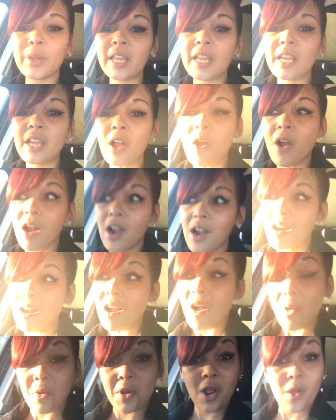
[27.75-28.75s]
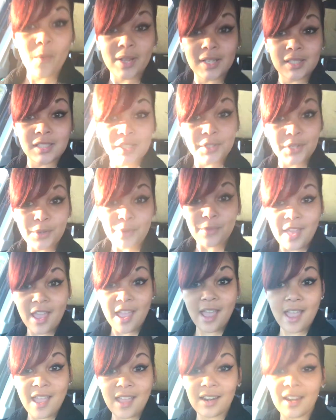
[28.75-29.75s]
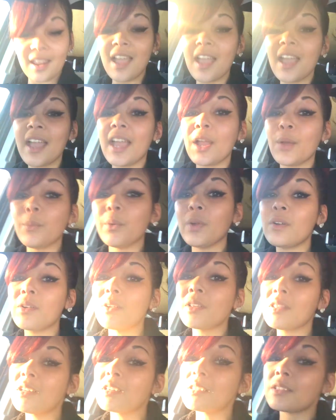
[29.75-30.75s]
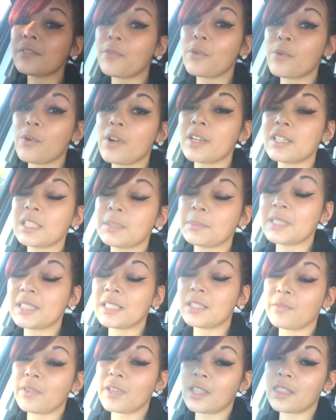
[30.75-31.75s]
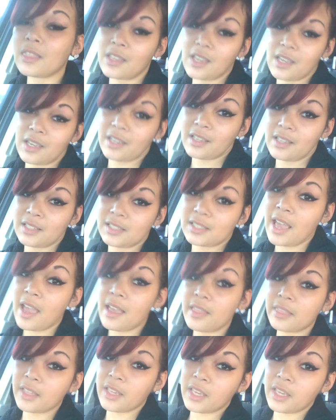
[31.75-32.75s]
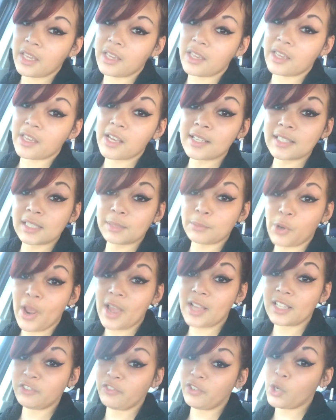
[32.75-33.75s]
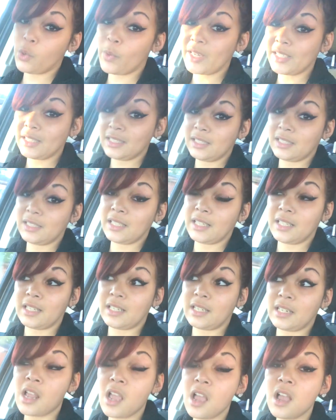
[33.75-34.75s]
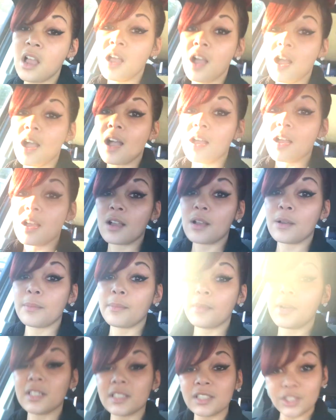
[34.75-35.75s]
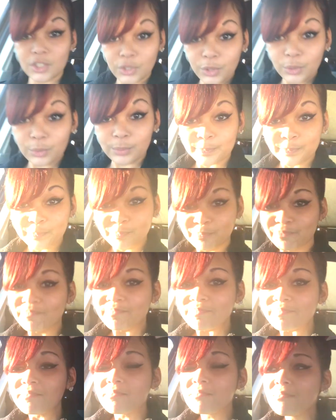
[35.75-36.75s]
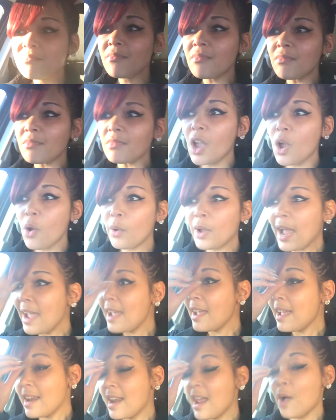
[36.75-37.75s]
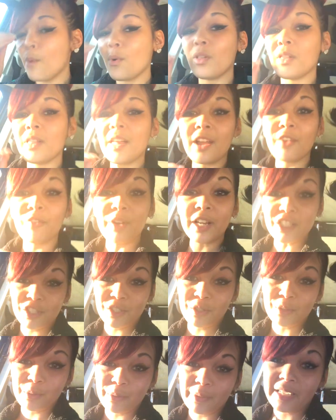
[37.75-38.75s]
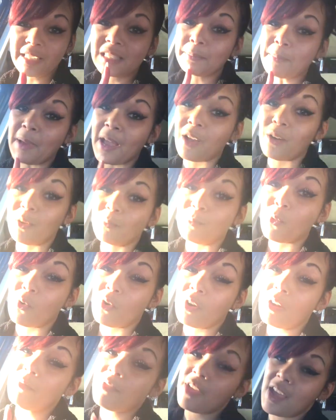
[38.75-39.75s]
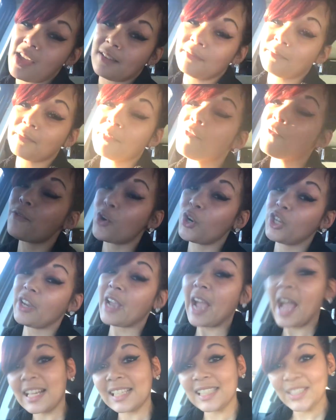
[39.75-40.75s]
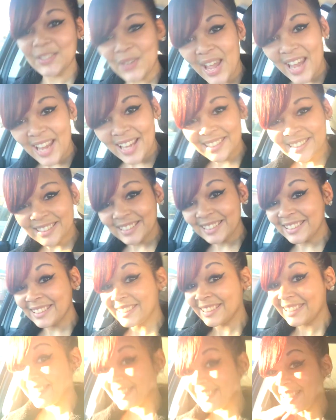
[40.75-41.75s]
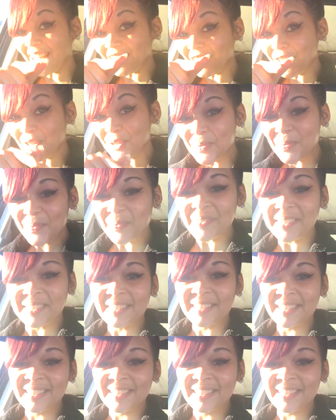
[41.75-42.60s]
we are on our way to do that. And we're going to look for specific things that the customer has requested us to do. Okay, and I will let Reginald expound more on that for you guys. Okay, stay tuned.